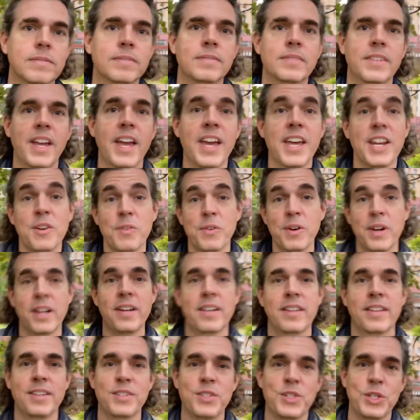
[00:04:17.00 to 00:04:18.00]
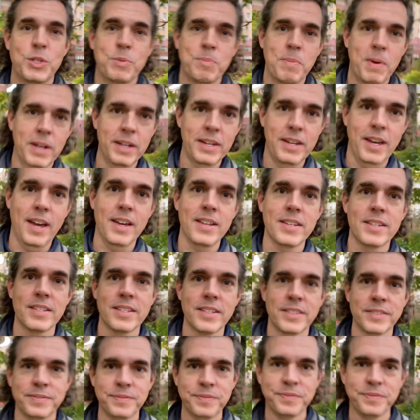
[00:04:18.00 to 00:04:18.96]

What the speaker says: Anyway, that's just my guess.